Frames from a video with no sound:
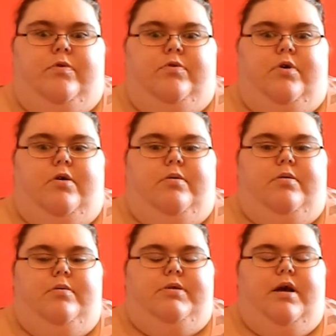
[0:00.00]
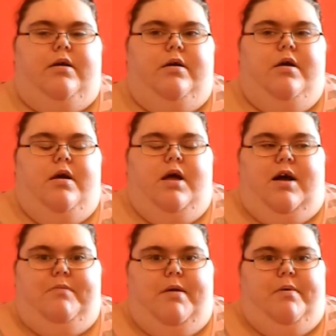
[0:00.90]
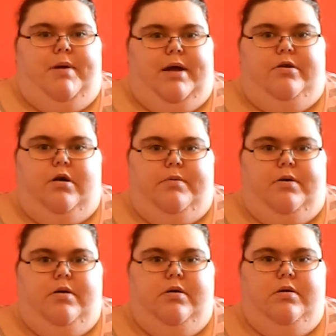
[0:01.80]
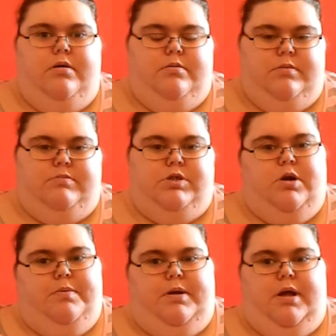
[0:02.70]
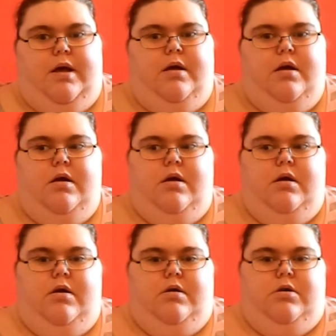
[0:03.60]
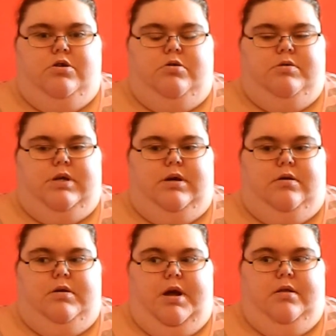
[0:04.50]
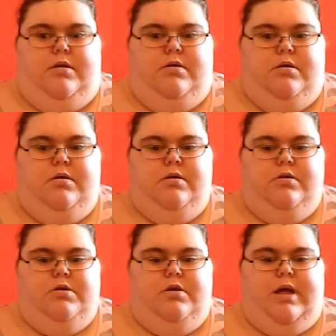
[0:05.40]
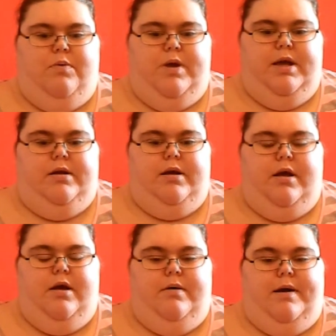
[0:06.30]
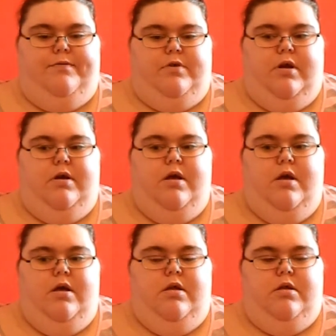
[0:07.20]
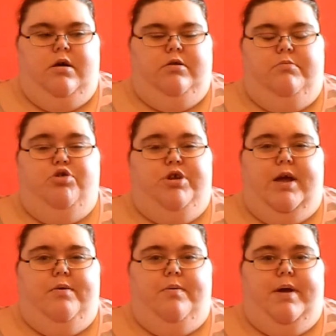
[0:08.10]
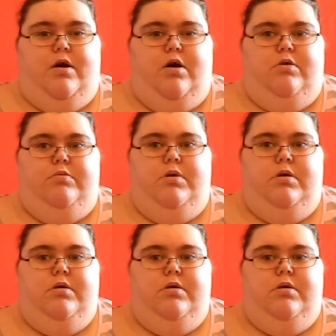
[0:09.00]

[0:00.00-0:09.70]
So I was like, I made my mind up, I'm stopping here. So I was like, okay then. So that week, after, on the Monday we went home.